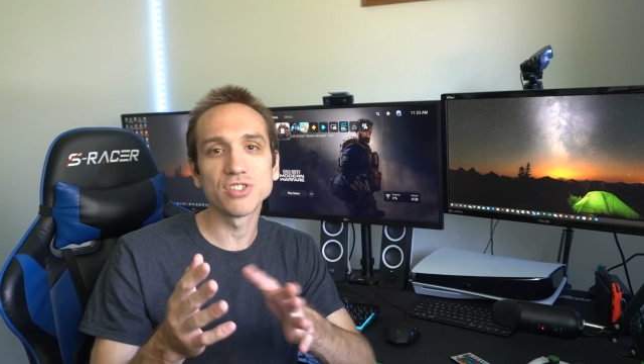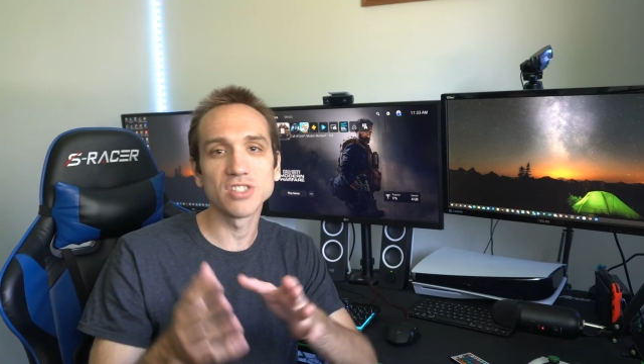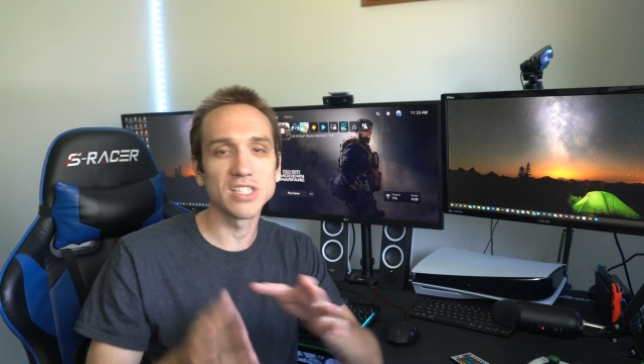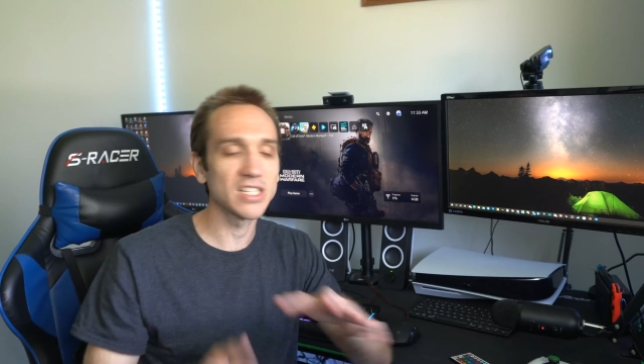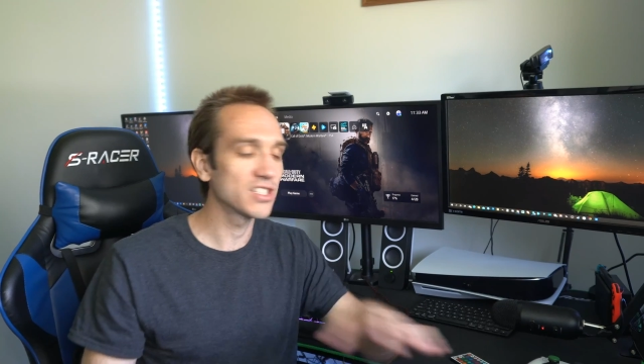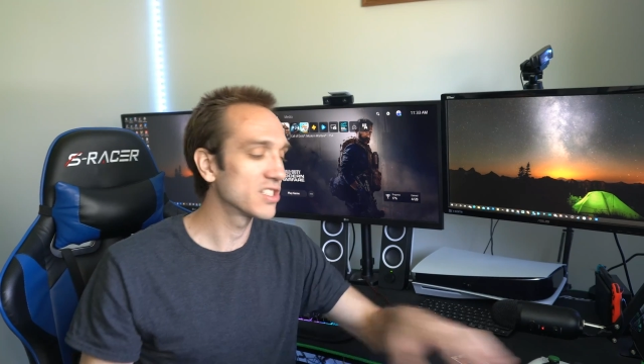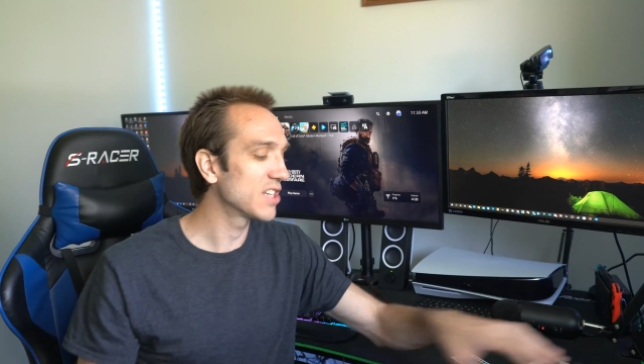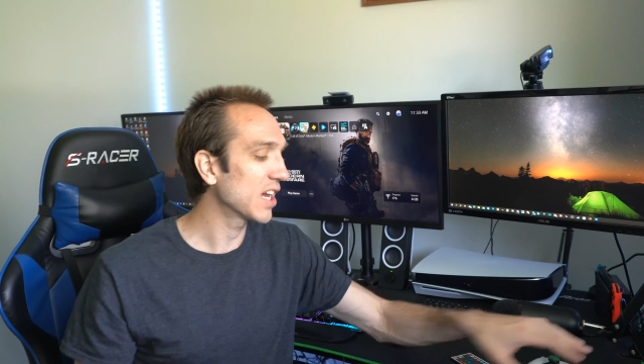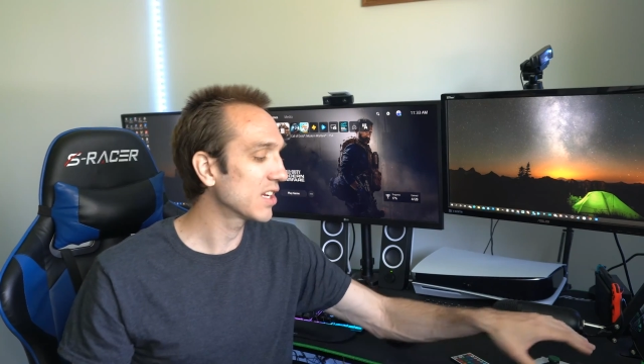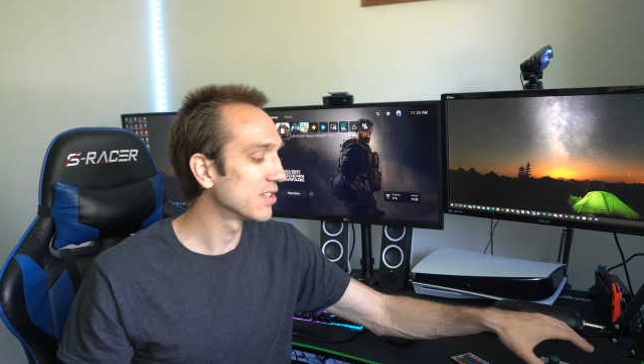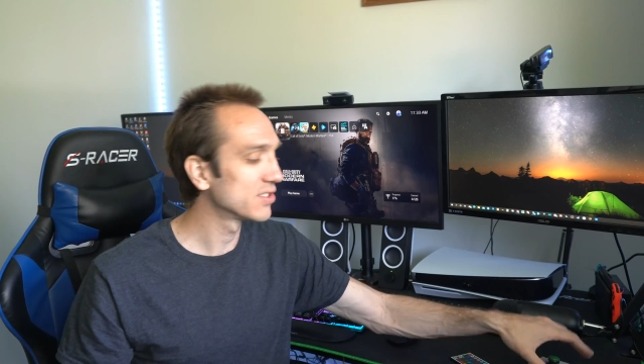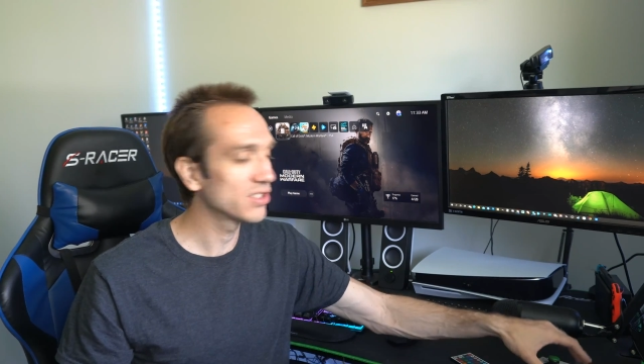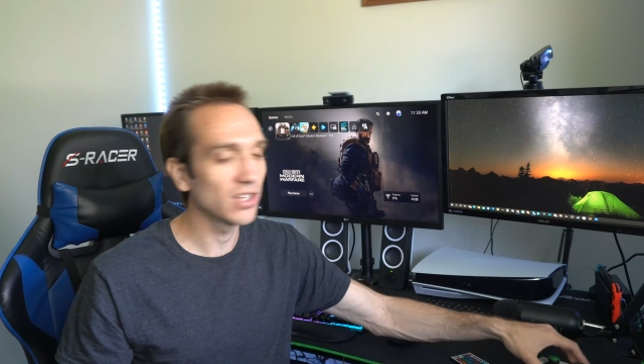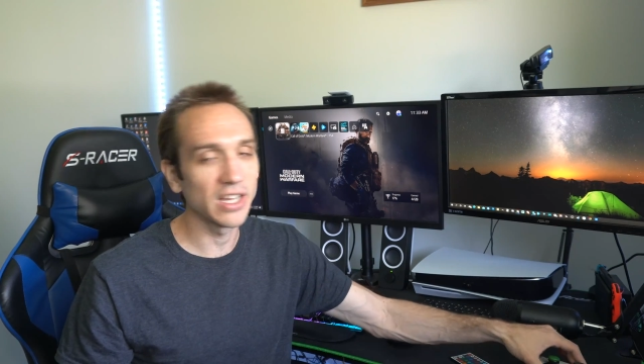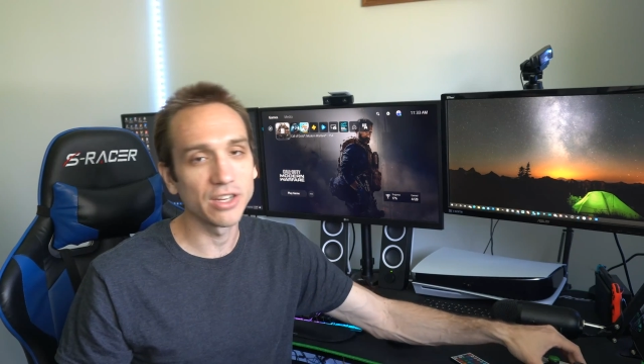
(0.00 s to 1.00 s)
six
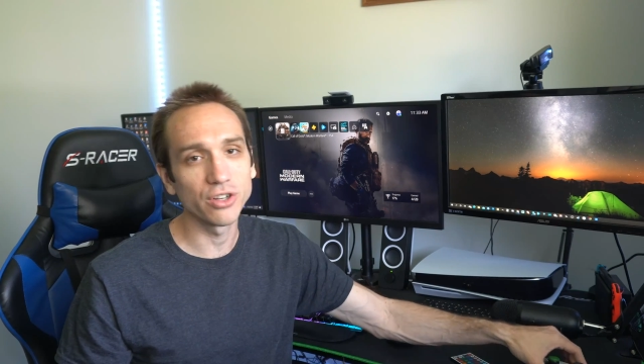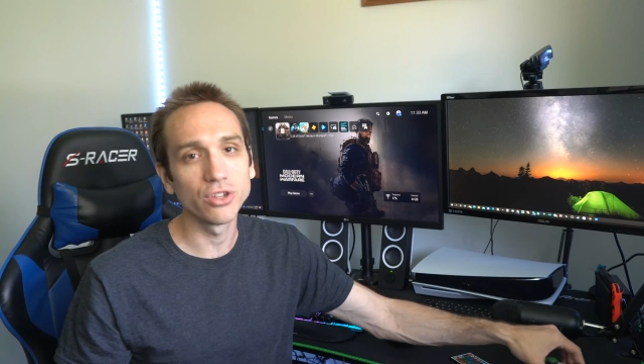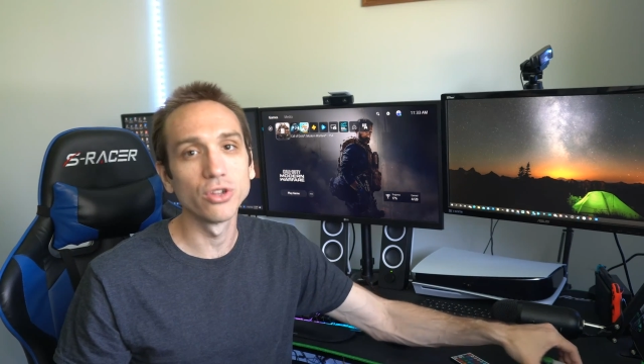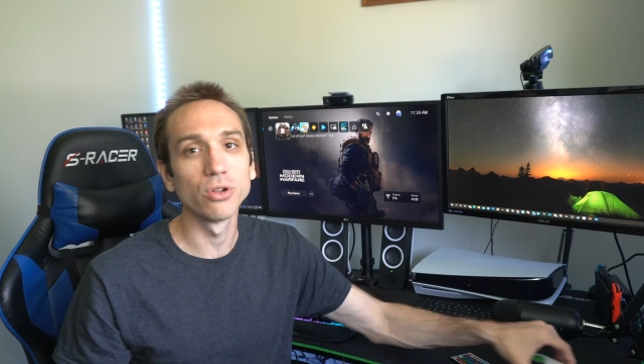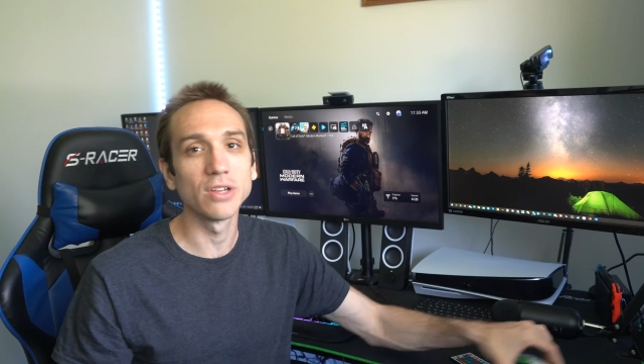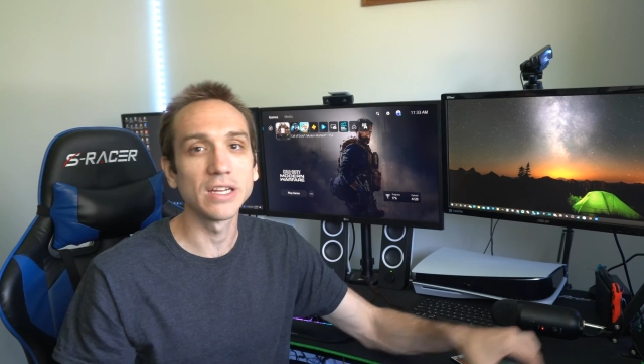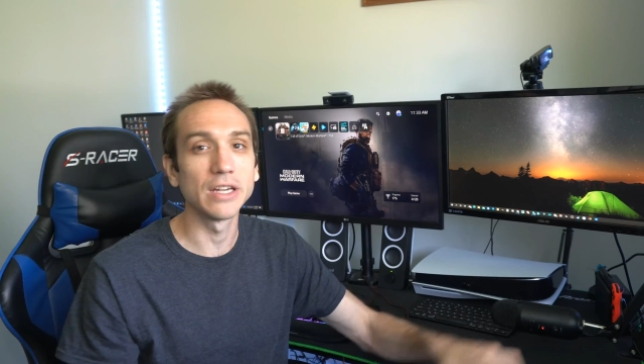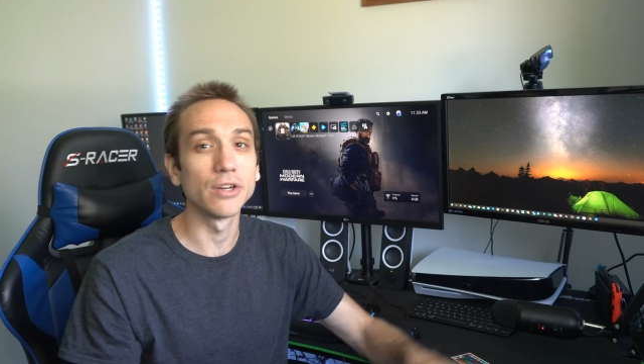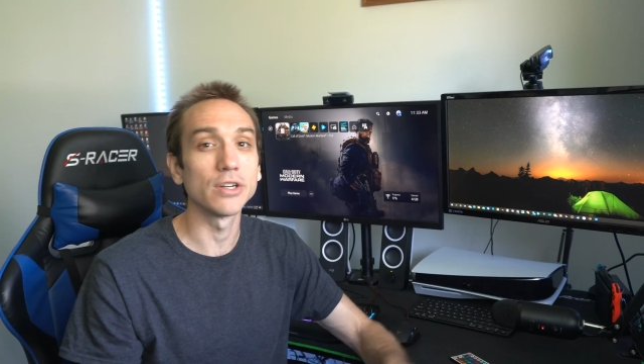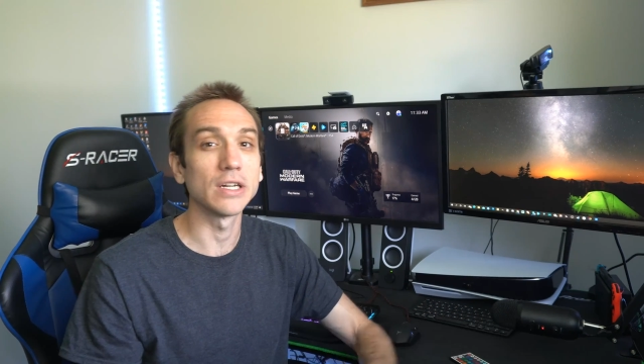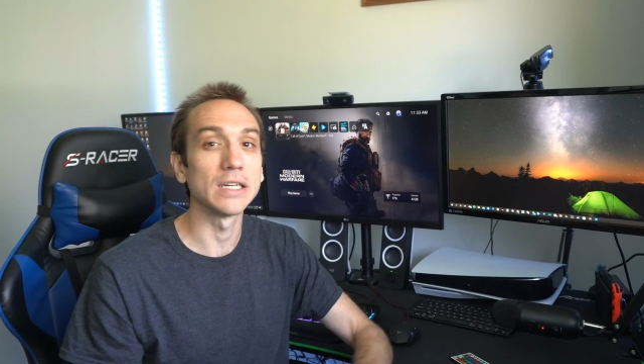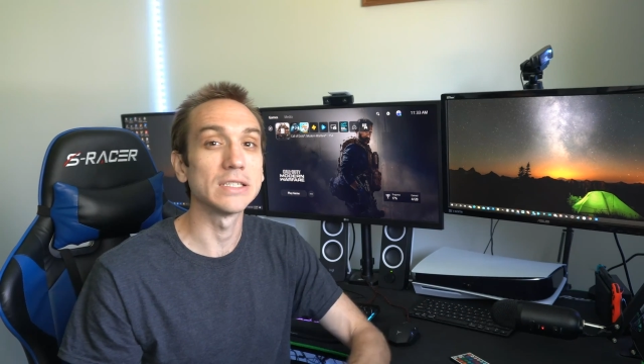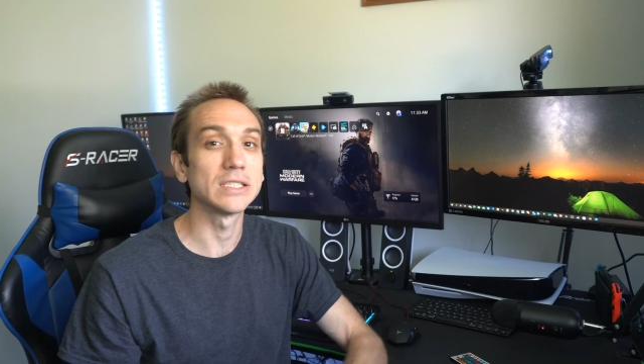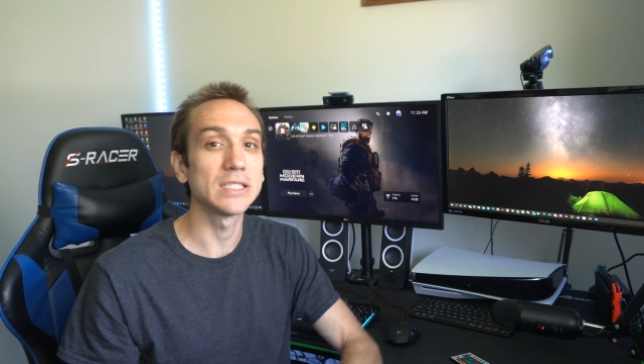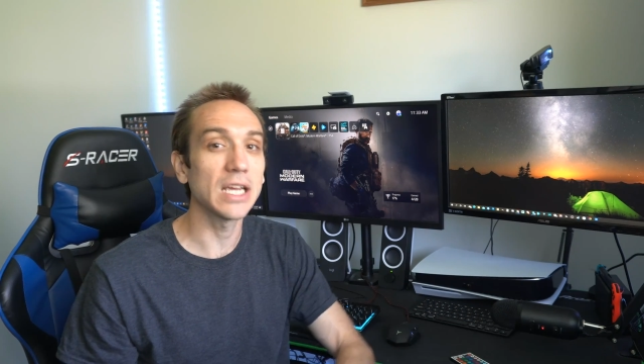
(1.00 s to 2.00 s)
seconds later, you'll hear
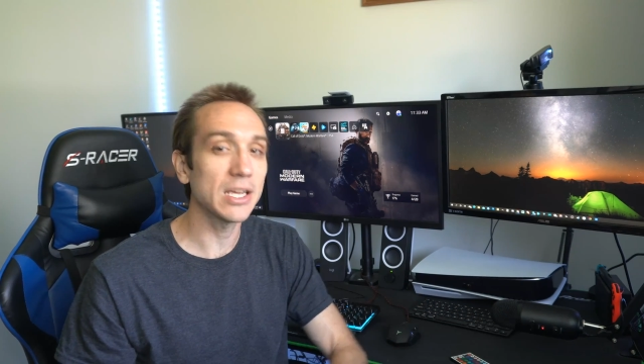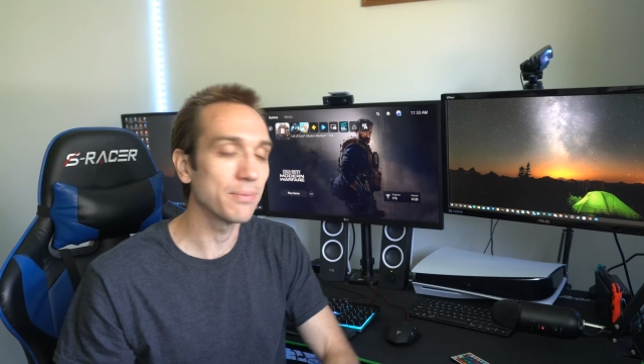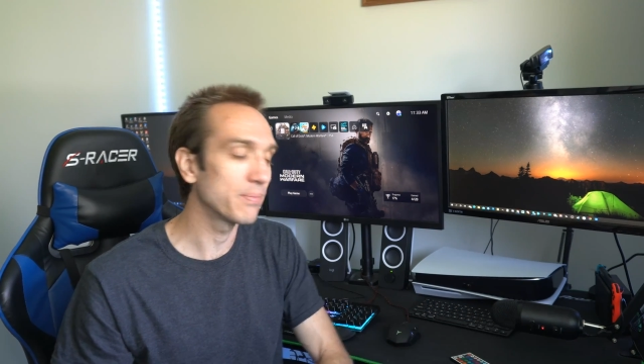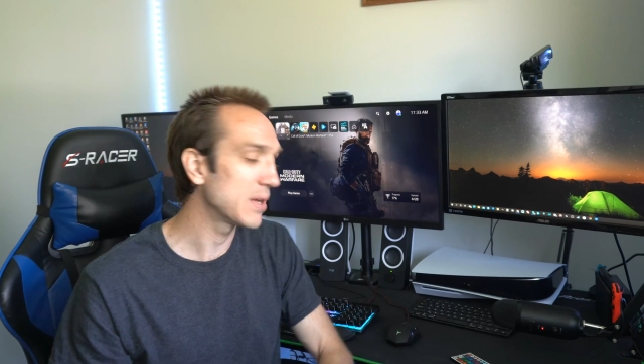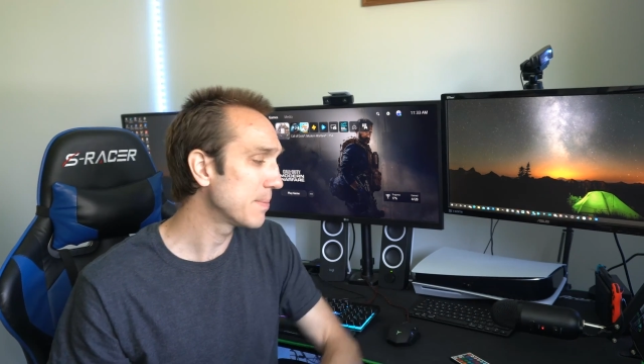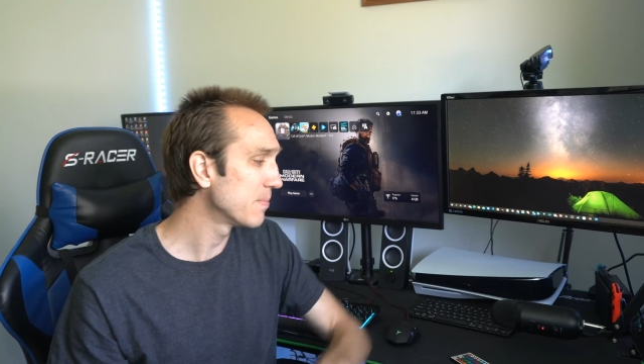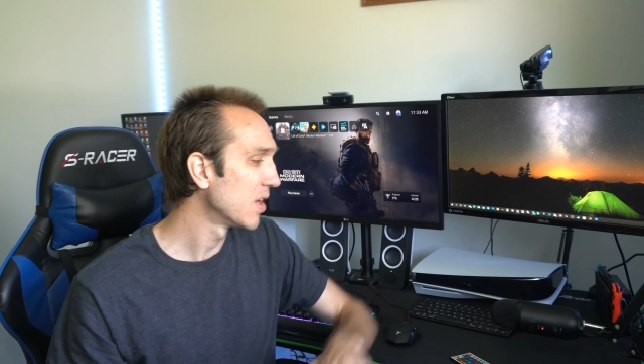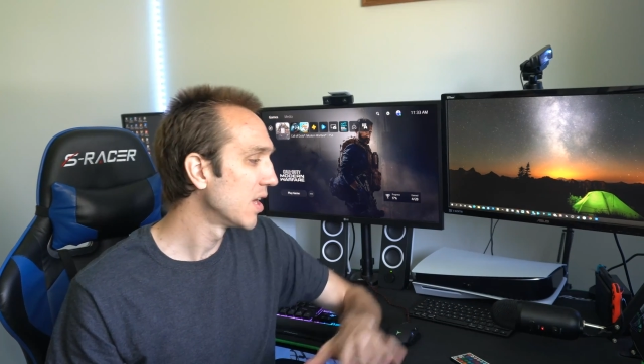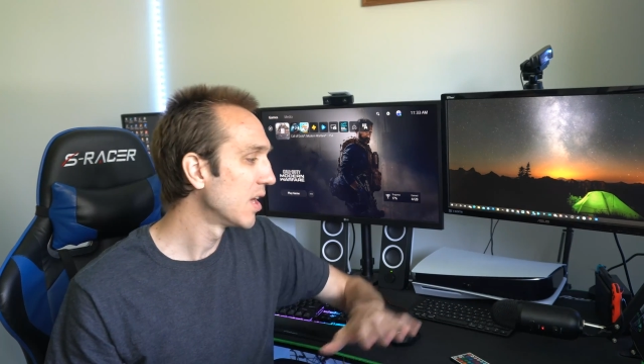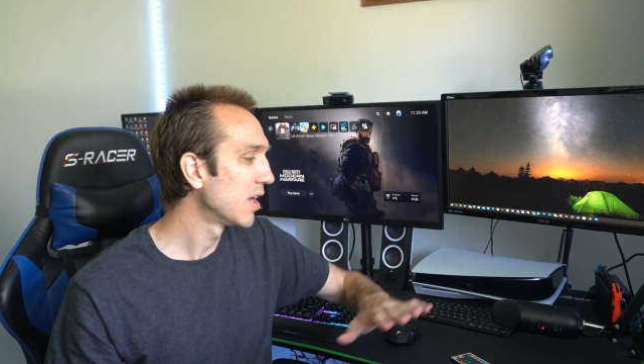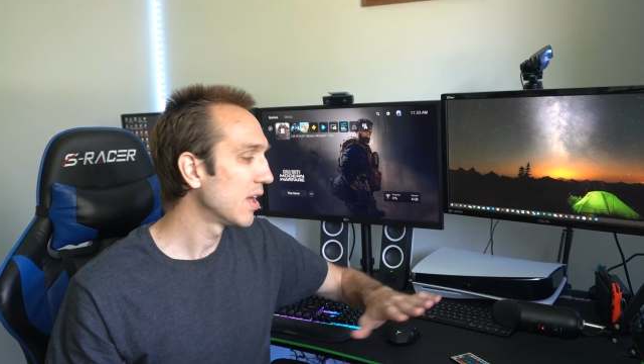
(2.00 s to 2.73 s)
a second beep